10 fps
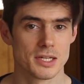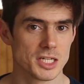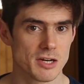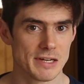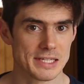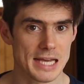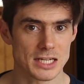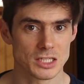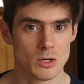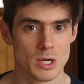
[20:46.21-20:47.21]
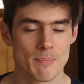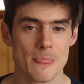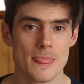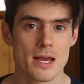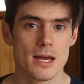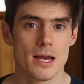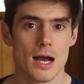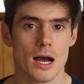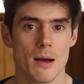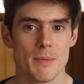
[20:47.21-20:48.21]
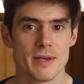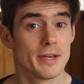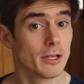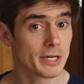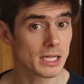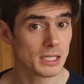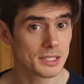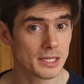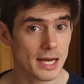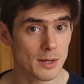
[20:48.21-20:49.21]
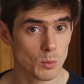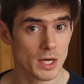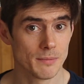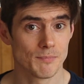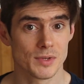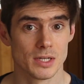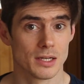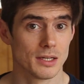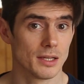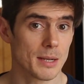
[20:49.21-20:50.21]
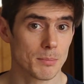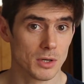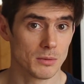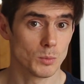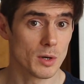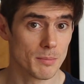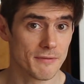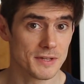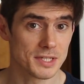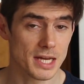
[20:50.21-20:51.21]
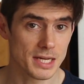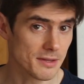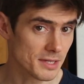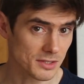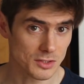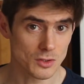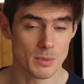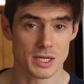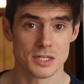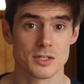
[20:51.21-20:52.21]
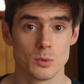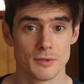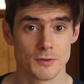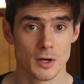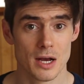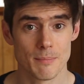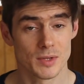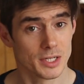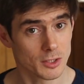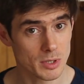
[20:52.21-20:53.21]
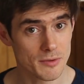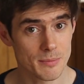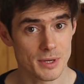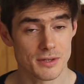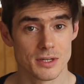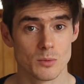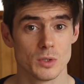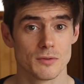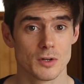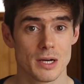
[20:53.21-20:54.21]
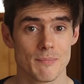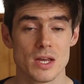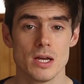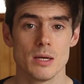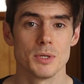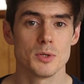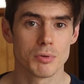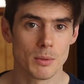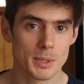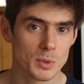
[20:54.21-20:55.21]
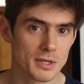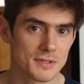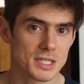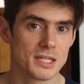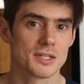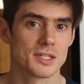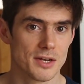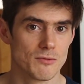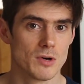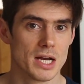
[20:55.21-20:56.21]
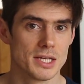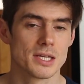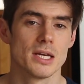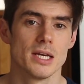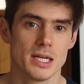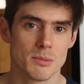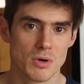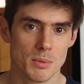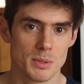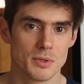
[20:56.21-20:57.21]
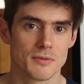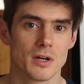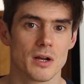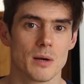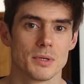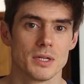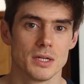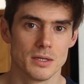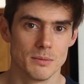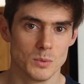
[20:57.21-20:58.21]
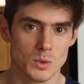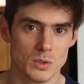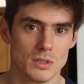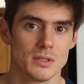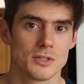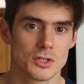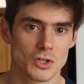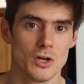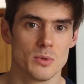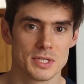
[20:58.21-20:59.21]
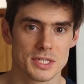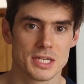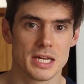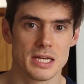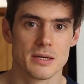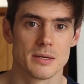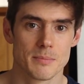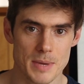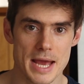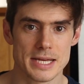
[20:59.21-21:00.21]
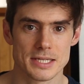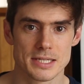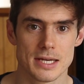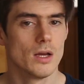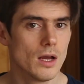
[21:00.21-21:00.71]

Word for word: They generally tax lower. If Hillary Clinton had won, like Warren Buffett said, he thinks the stock market still would have gone up. I agree with him. I think it would have gone up, but you probably wouldn't have seen the sudden rise. It probably would have gone up more slow and steady pace.